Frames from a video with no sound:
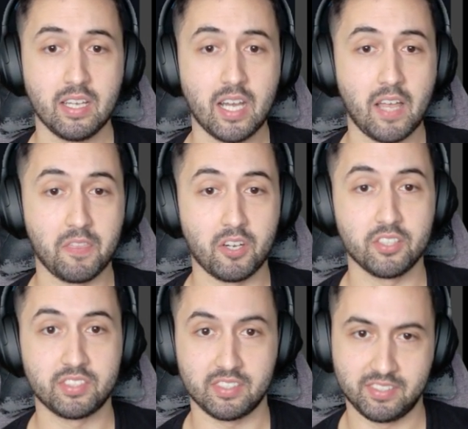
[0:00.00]
and
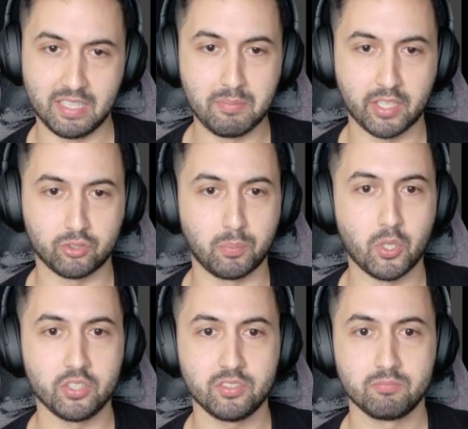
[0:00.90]
there's Steam Deck
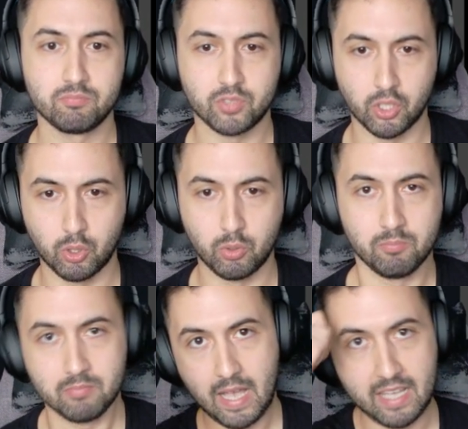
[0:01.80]
support, so
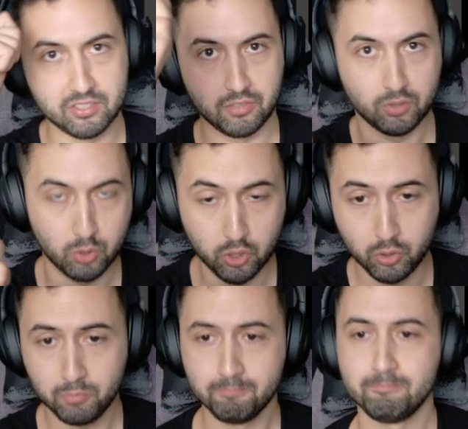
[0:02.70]
hats off to you.